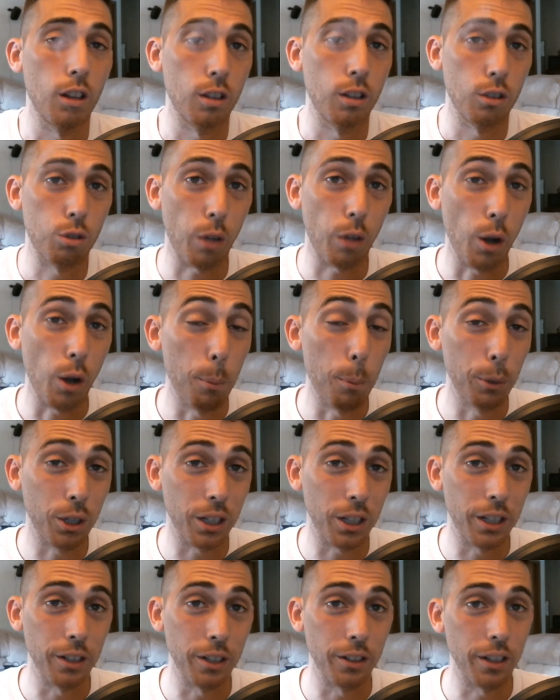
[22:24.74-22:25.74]
So I hope you
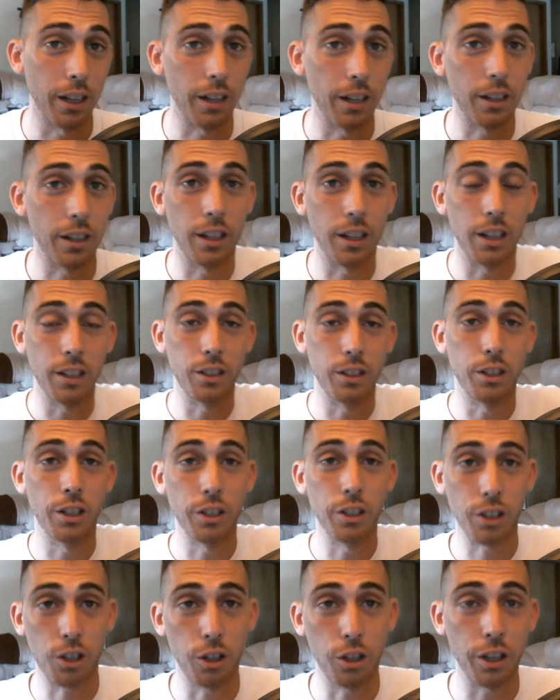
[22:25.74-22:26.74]
could hear that. You
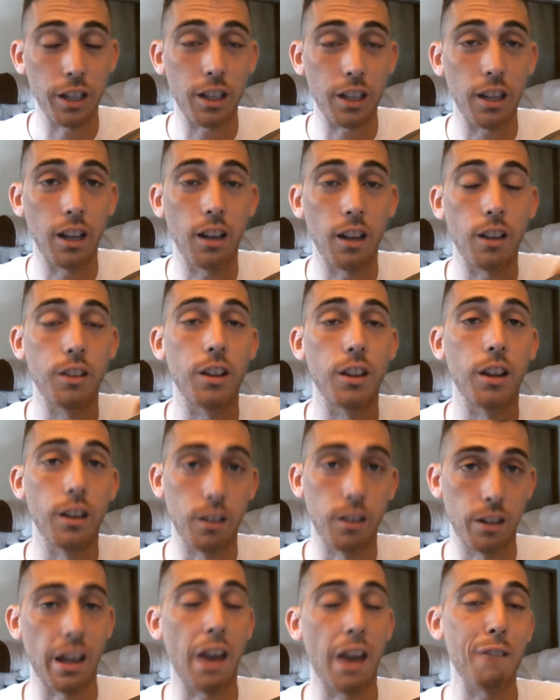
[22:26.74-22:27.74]
hear the click, and then
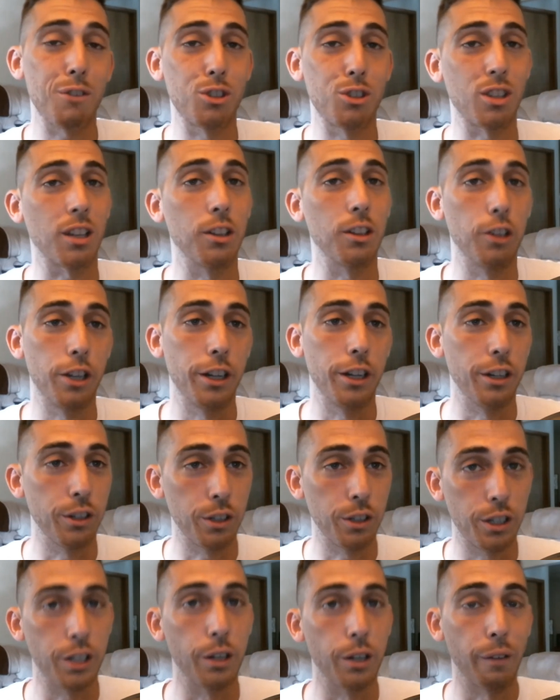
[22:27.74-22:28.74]
half a second later you
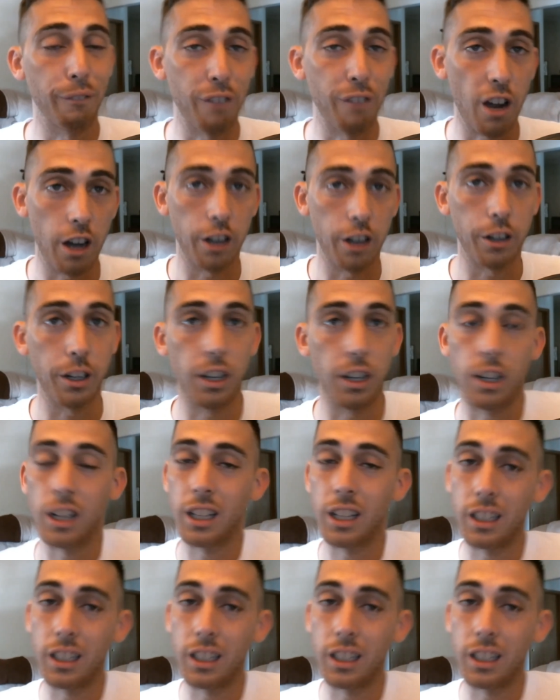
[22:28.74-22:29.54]
hear it firing.